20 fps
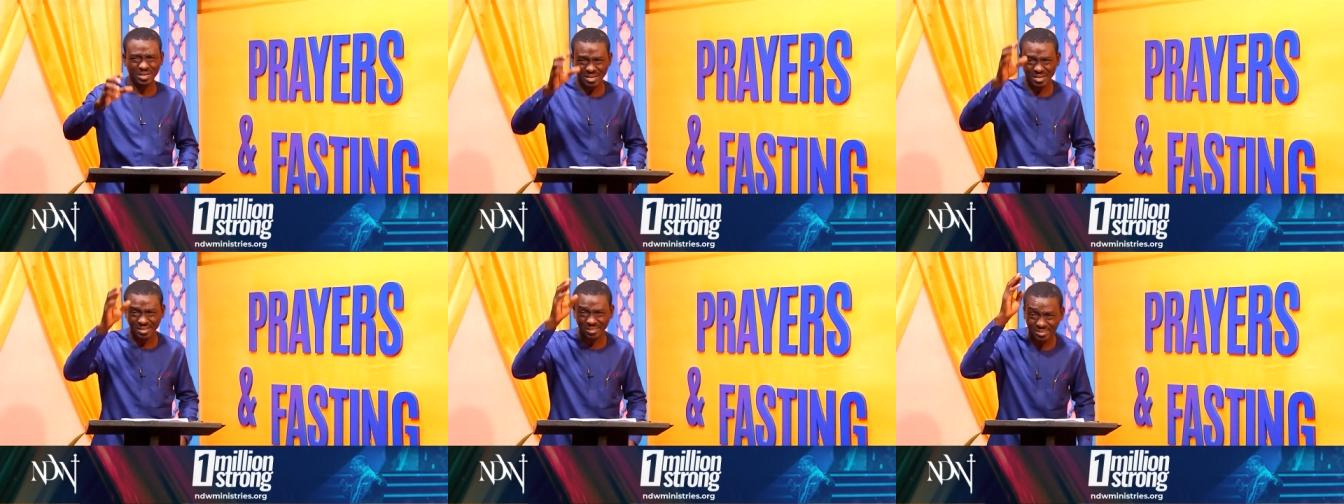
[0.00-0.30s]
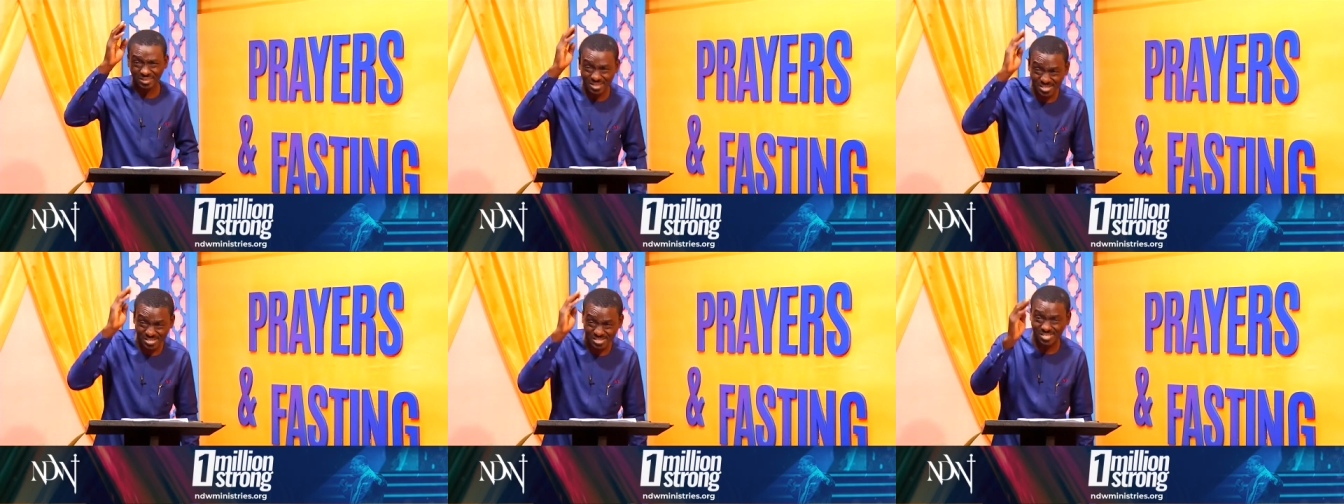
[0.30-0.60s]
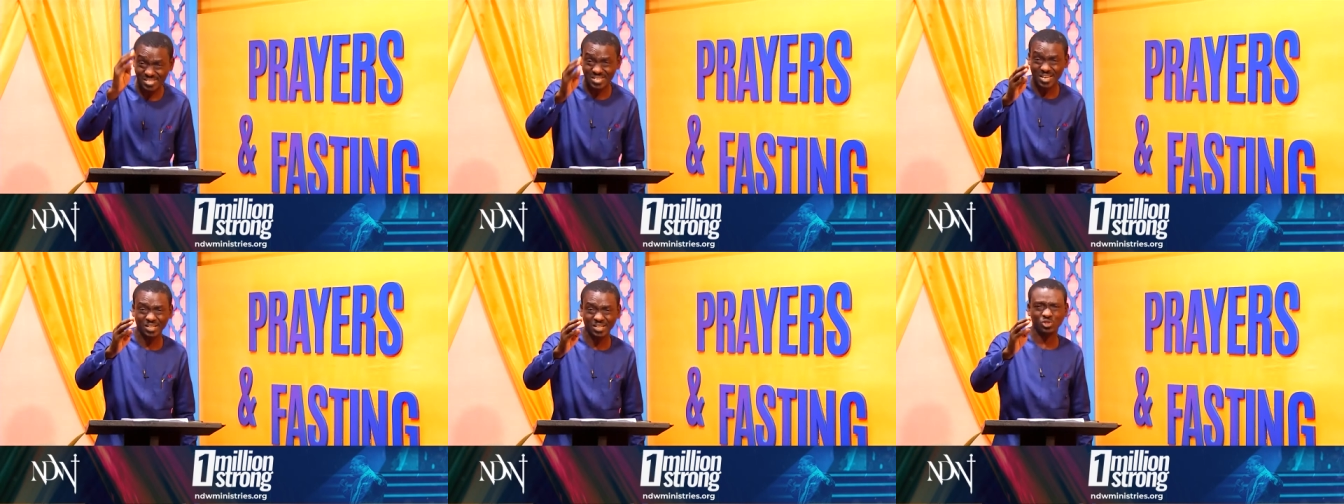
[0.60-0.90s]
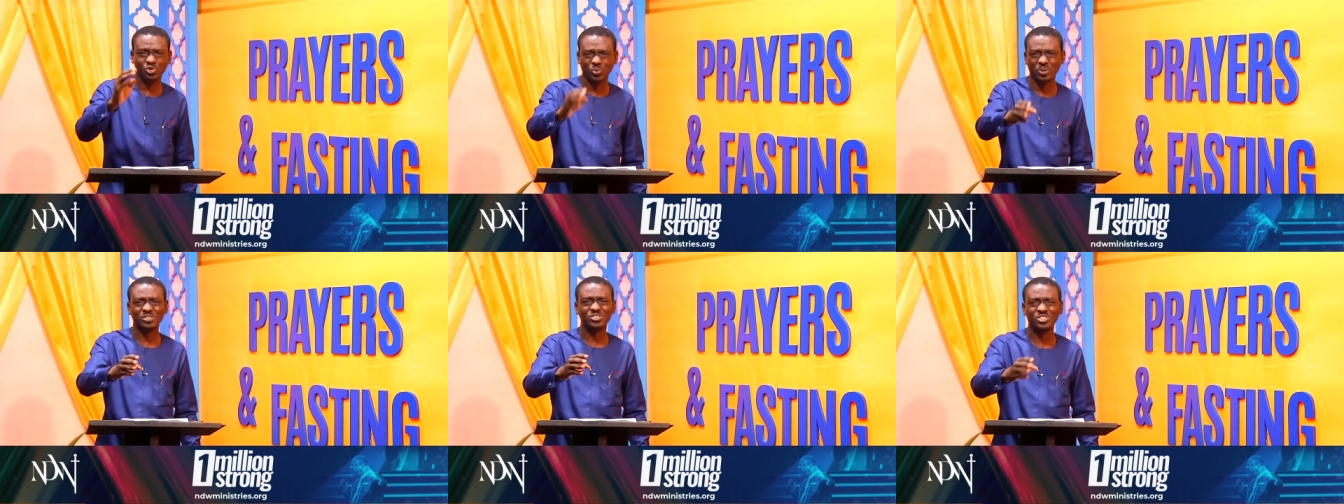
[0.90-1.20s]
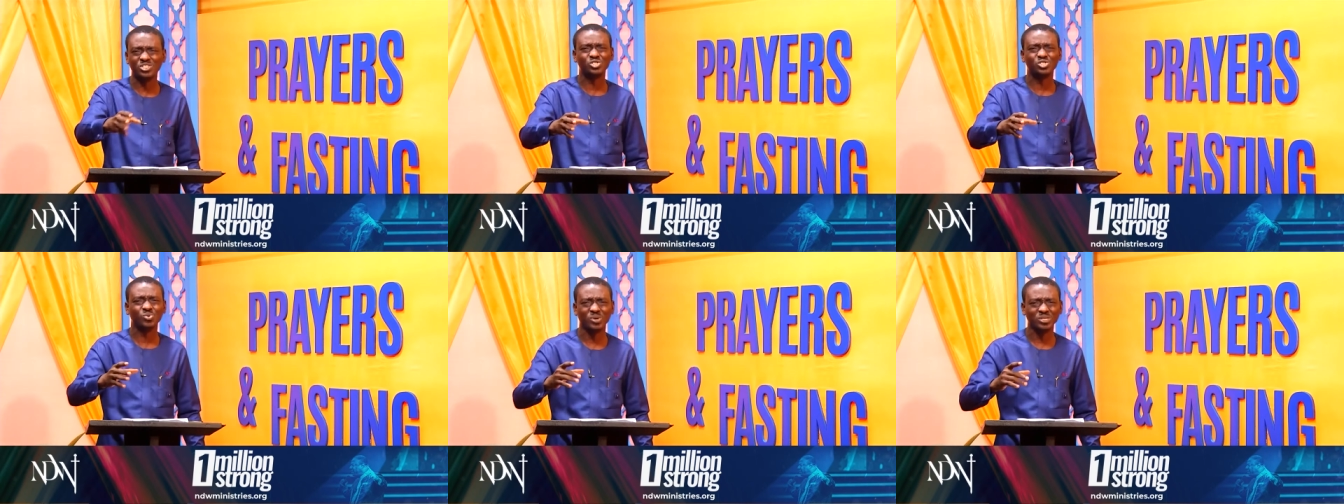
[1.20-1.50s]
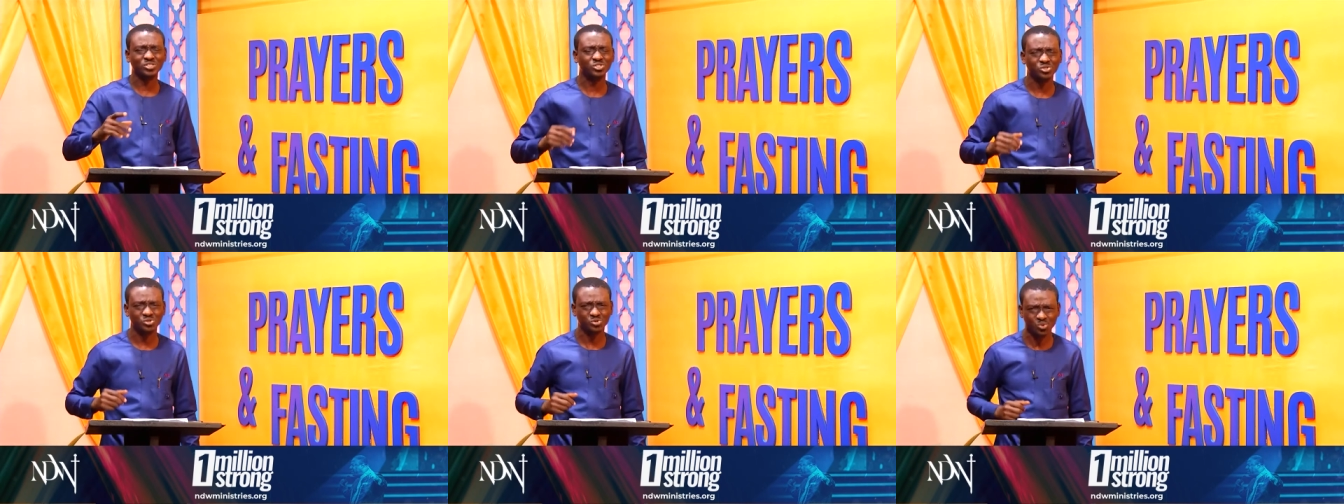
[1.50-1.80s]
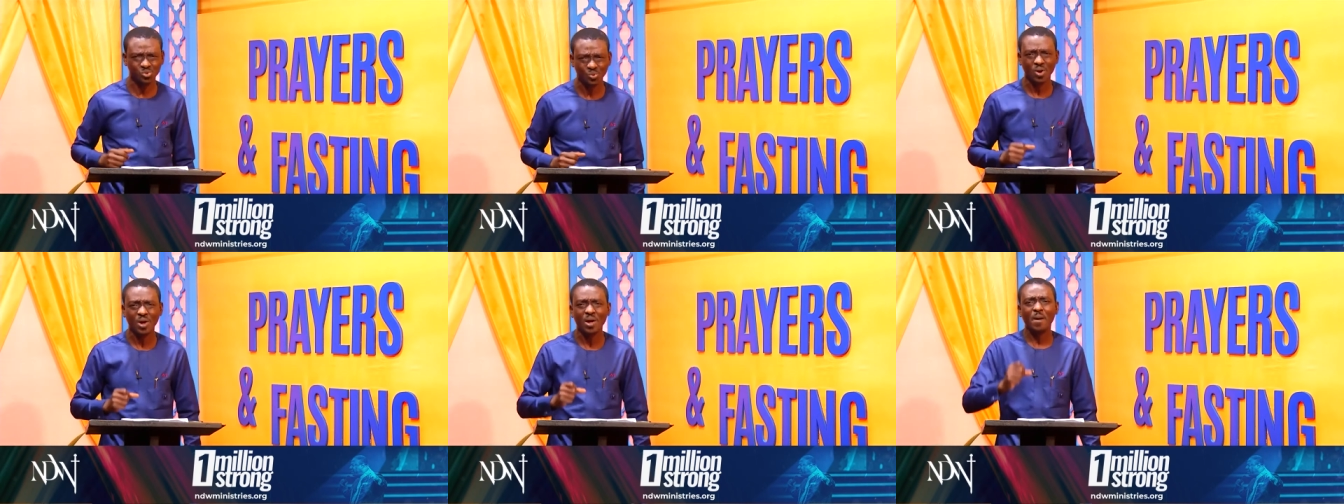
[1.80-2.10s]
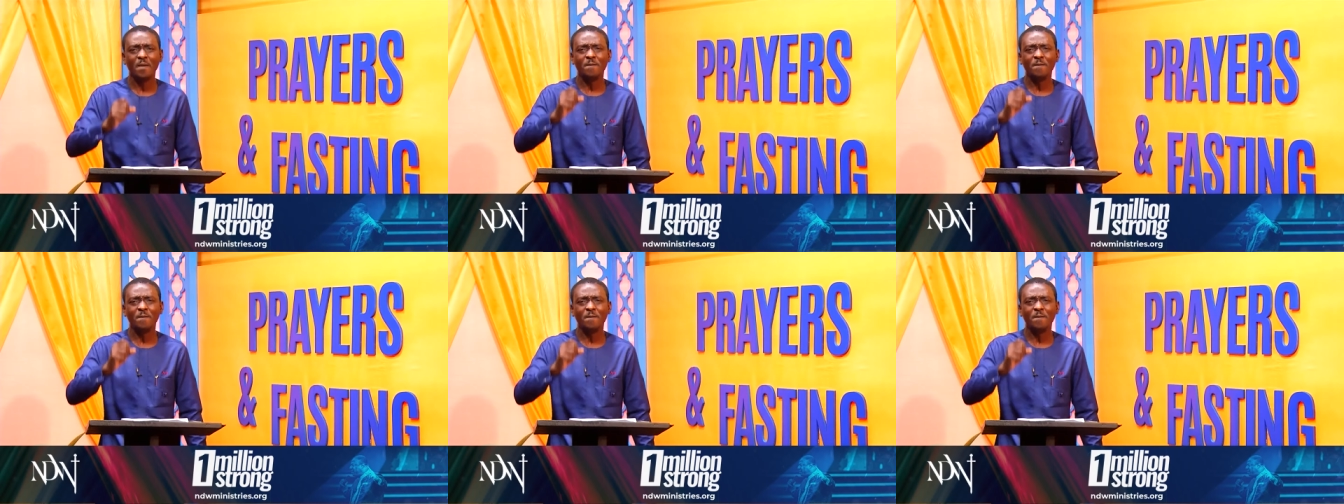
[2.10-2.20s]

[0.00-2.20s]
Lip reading: in this year 2022.